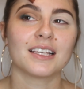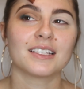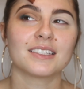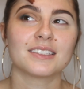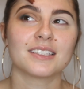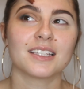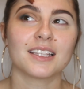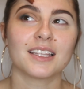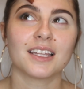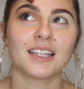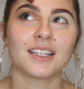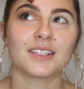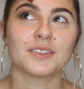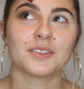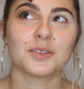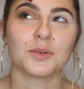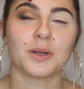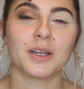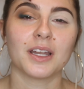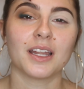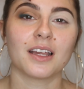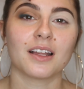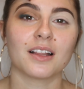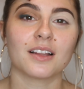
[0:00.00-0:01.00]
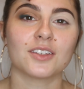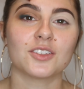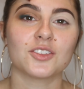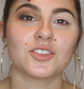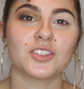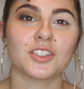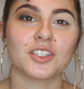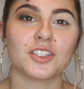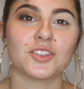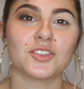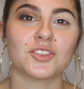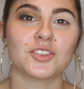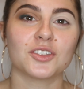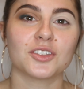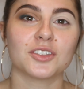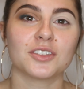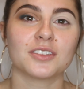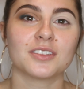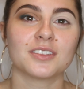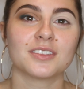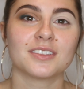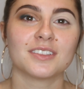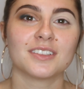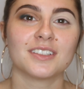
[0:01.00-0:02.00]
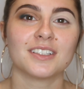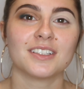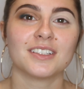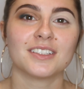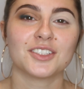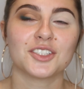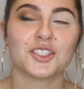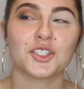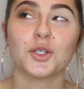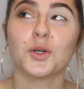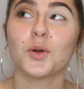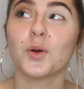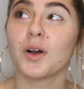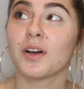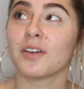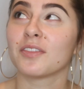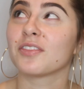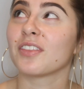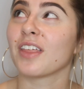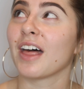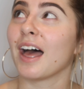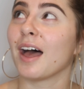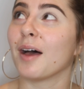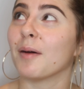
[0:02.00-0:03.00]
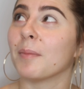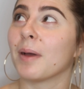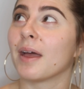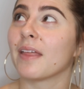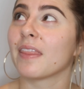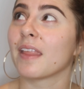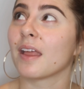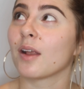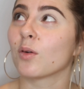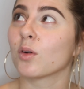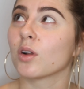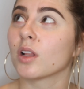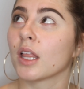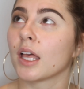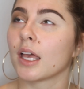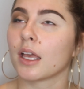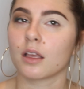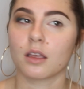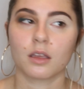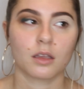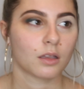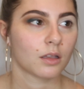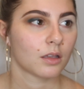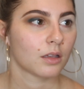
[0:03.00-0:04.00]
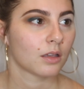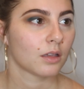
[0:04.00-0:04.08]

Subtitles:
I said that to an English teacher. 2 of them, and they were like...